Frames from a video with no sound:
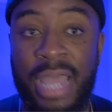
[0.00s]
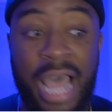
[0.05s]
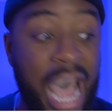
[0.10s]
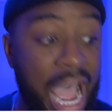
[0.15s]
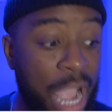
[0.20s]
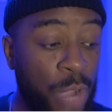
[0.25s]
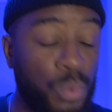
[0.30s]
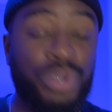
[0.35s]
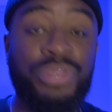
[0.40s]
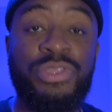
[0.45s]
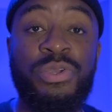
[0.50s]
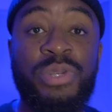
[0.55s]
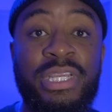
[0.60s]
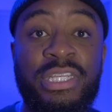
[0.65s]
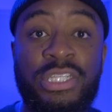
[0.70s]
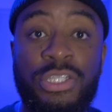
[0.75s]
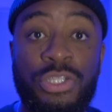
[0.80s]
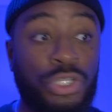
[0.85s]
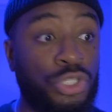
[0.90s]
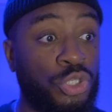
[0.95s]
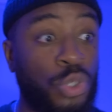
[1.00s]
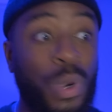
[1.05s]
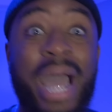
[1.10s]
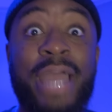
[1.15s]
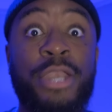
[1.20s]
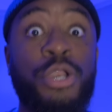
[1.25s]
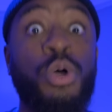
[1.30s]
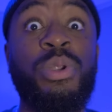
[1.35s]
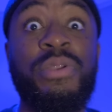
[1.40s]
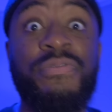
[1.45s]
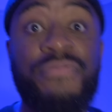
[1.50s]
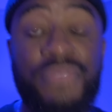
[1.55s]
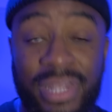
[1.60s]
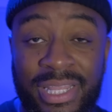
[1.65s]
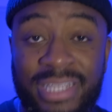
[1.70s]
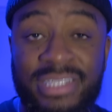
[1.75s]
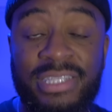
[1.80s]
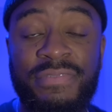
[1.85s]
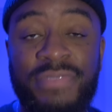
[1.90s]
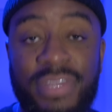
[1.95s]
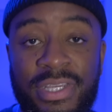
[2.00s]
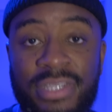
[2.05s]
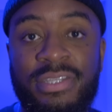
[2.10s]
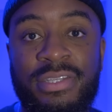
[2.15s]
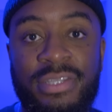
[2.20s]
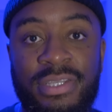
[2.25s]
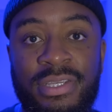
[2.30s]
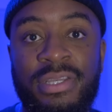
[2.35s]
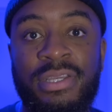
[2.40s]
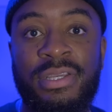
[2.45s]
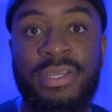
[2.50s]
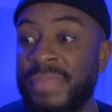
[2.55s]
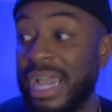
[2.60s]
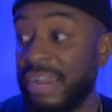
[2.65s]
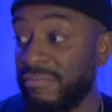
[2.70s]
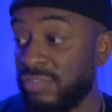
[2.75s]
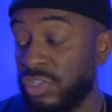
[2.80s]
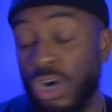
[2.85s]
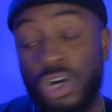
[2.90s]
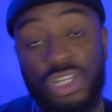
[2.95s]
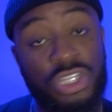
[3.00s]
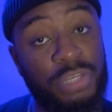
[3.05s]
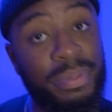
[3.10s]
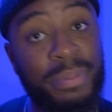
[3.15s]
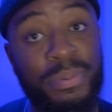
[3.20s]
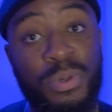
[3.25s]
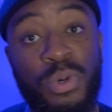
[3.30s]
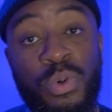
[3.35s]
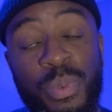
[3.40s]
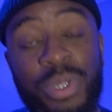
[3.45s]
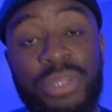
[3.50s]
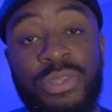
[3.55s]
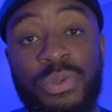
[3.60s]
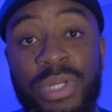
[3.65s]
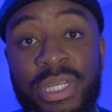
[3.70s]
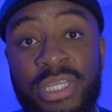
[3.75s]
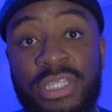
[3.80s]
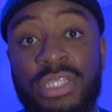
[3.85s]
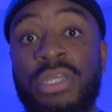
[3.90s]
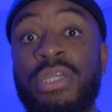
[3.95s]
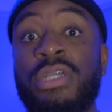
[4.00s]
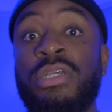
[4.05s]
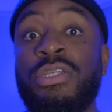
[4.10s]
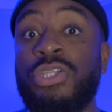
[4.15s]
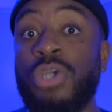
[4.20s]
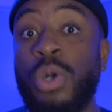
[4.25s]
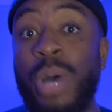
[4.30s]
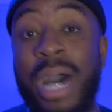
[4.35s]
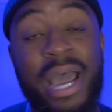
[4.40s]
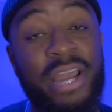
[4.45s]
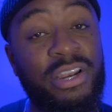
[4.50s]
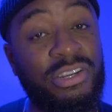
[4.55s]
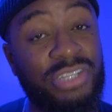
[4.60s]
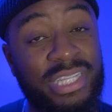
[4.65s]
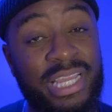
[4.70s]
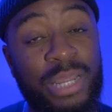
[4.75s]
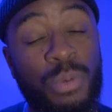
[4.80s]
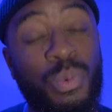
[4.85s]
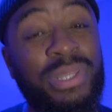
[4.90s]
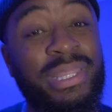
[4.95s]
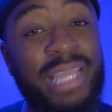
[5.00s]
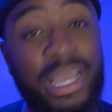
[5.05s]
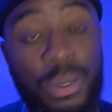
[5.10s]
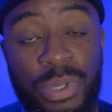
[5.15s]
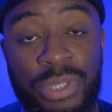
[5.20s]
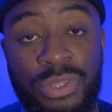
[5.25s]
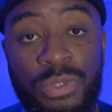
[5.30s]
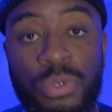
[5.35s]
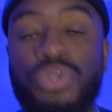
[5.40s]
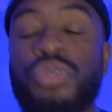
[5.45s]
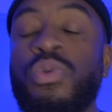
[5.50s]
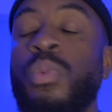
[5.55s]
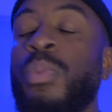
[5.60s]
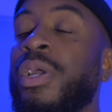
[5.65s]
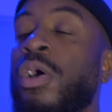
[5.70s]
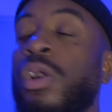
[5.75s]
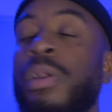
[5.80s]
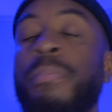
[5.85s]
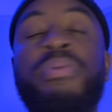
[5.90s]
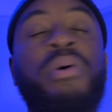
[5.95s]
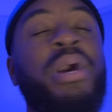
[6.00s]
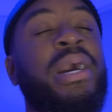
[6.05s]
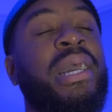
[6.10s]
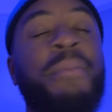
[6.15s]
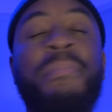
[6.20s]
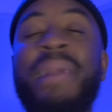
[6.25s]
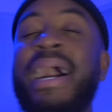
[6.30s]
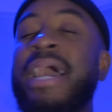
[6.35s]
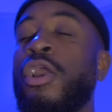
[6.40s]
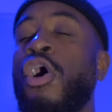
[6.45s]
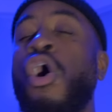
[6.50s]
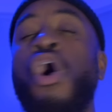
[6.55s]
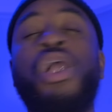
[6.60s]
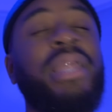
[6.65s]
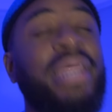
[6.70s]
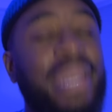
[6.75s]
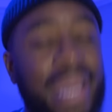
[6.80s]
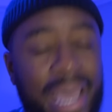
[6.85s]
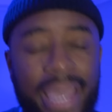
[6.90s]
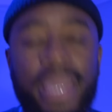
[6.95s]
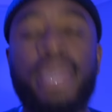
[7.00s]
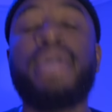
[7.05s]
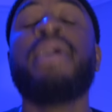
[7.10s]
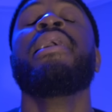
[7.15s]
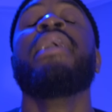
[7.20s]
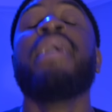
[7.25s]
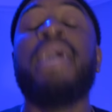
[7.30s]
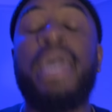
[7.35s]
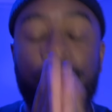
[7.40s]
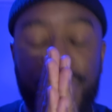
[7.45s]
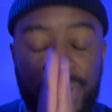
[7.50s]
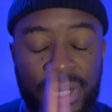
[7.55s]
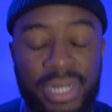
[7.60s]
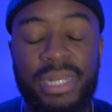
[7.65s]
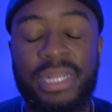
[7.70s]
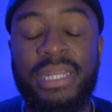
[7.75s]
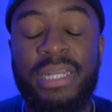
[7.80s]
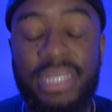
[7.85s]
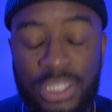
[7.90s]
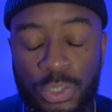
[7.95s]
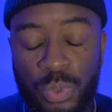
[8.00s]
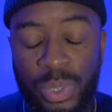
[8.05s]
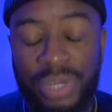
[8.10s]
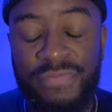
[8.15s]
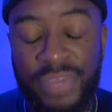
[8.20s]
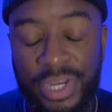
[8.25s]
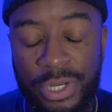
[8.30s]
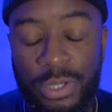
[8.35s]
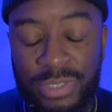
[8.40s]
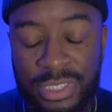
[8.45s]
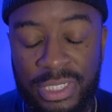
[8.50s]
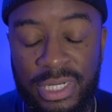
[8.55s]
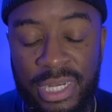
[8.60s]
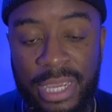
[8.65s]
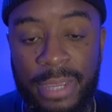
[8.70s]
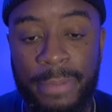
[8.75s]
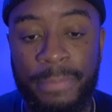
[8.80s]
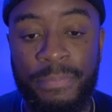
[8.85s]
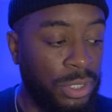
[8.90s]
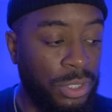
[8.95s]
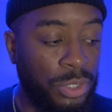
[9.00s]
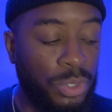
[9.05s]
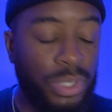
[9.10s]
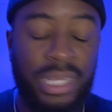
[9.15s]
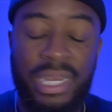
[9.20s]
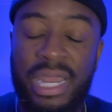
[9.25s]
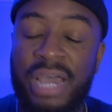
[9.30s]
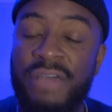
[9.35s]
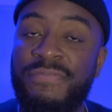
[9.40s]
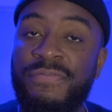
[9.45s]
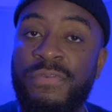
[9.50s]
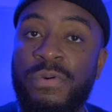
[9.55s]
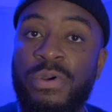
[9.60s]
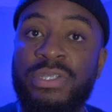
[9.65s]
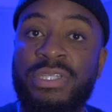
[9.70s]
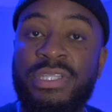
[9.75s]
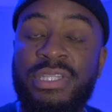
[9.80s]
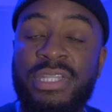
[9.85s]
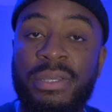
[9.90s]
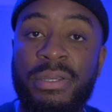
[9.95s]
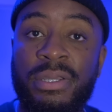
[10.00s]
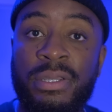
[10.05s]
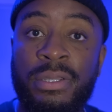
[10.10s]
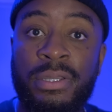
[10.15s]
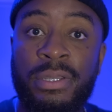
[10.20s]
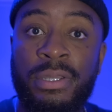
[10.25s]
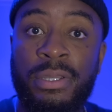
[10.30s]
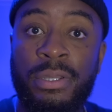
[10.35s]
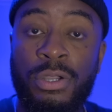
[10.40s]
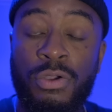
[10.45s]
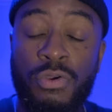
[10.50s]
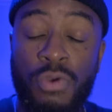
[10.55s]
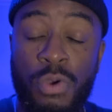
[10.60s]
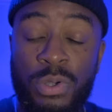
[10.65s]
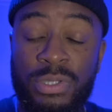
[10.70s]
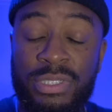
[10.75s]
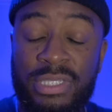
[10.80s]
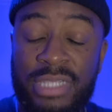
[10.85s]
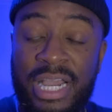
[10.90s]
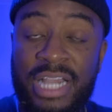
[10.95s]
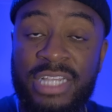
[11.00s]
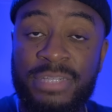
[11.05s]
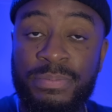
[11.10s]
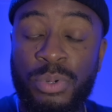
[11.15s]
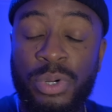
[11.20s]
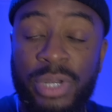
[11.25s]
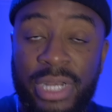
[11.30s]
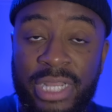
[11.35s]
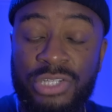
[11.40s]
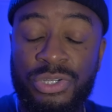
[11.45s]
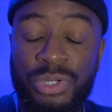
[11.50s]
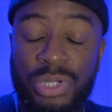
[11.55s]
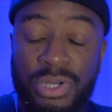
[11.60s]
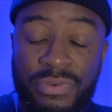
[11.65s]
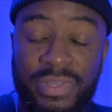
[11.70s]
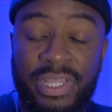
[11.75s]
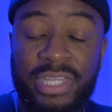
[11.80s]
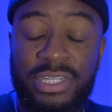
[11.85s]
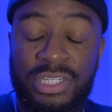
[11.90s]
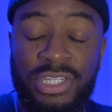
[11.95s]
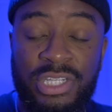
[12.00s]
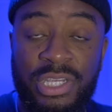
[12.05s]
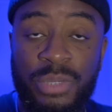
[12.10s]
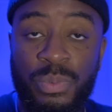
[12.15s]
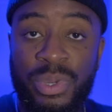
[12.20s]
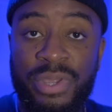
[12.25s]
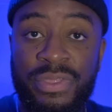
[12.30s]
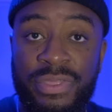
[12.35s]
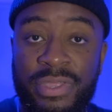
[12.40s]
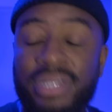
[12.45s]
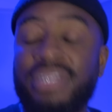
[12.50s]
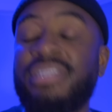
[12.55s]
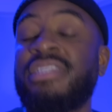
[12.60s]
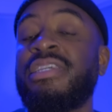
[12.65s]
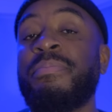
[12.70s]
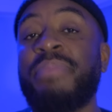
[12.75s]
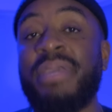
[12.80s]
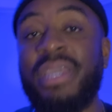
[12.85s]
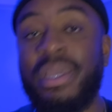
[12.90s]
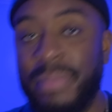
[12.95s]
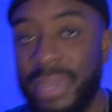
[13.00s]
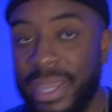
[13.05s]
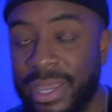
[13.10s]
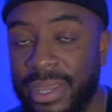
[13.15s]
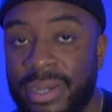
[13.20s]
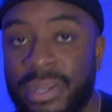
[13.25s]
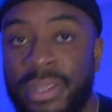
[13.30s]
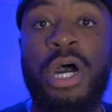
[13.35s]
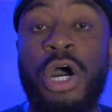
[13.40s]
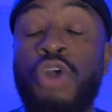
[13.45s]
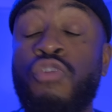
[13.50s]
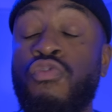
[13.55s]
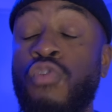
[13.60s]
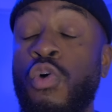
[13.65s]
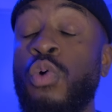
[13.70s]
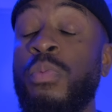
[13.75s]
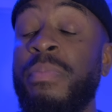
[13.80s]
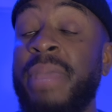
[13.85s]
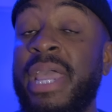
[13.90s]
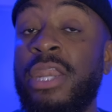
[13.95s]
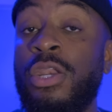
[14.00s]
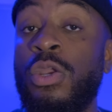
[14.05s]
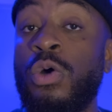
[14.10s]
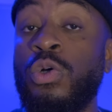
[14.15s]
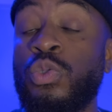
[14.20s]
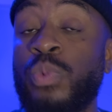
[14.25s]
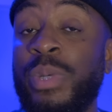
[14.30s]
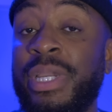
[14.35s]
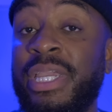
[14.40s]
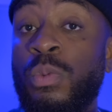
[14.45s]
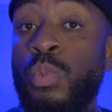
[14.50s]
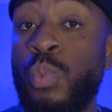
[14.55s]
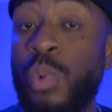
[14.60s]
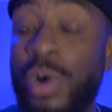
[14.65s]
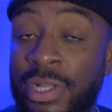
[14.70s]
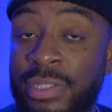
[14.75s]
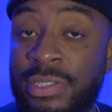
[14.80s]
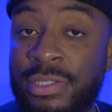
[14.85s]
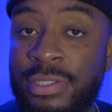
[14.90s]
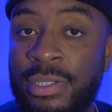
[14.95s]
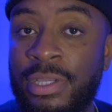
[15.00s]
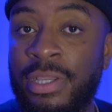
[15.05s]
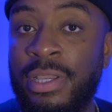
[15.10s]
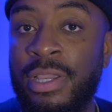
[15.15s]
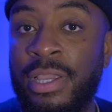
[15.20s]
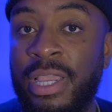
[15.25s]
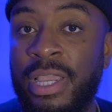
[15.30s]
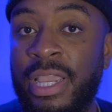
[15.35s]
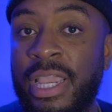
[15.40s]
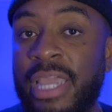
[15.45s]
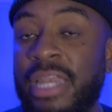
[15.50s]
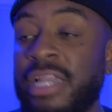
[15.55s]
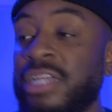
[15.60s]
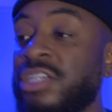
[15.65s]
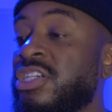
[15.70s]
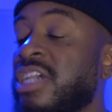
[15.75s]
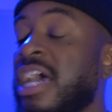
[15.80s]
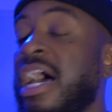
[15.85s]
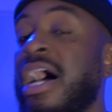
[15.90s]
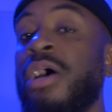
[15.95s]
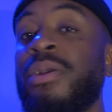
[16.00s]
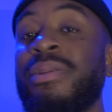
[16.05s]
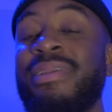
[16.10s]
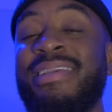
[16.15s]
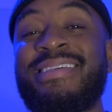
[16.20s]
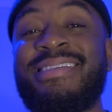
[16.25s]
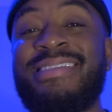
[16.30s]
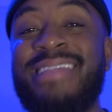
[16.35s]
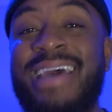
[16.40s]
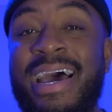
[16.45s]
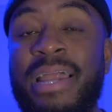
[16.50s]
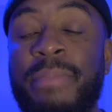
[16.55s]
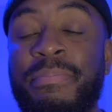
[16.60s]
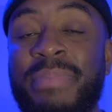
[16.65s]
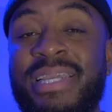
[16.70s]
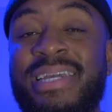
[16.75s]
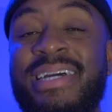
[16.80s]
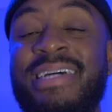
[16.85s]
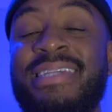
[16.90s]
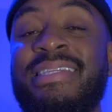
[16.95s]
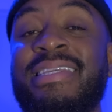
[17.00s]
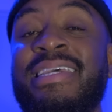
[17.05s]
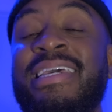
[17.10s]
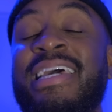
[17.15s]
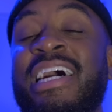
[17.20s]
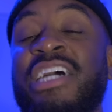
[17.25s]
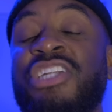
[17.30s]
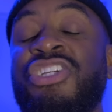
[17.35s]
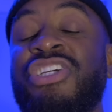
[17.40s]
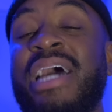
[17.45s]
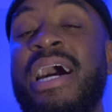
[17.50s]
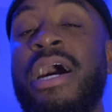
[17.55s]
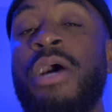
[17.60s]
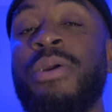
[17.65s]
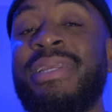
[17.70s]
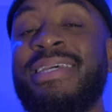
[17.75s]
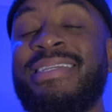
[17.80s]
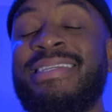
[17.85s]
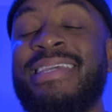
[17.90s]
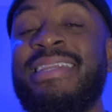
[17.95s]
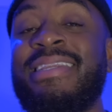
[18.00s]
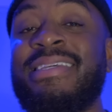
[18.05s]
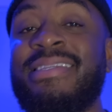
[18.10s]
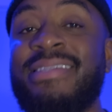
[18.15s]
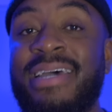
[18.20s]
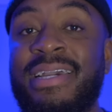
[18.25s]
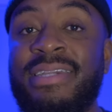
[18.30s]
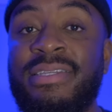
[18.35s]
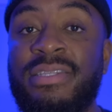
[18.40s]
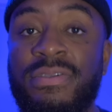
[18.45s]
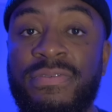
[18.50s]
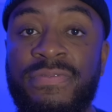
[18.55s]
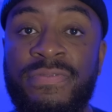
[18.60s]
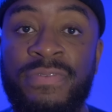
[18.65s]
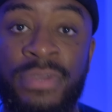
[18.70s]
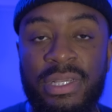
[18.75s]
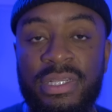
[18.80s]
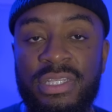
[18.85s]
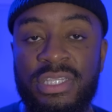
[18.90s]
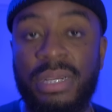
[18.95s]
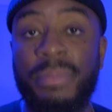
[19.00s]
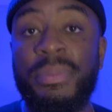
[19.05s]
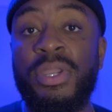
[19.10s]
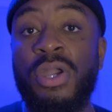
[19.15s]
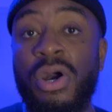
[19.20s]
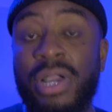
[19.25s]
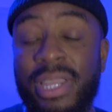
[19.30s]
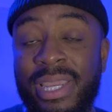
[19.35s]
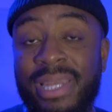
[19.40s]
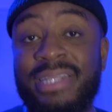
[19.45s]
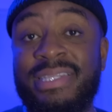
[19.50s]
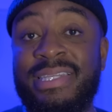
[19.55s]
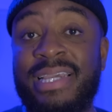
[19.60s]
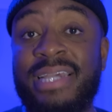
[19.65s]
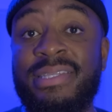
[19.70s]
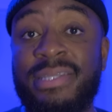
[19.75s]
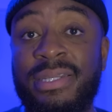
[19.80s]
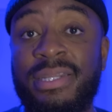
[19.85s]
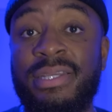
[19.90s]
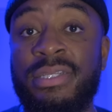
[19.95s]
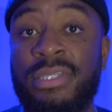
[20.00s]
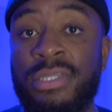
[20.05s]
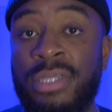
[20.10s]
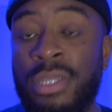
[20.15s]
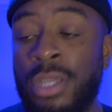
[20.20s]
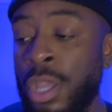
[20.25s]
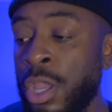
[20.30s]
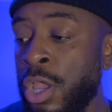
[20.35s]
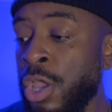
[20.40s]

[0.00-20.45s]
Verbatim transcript: I went through this, so I know the feelings of this. I've talked to people who went through this, so I understand what they went through. So we're going to combine all of that and put it in this quick video today. You cannot force the grown size boy that you're in a relationship with to be a man. A grown man knows what he wants and a child does not, because a child is indecisive. Some of y'all can attest to this.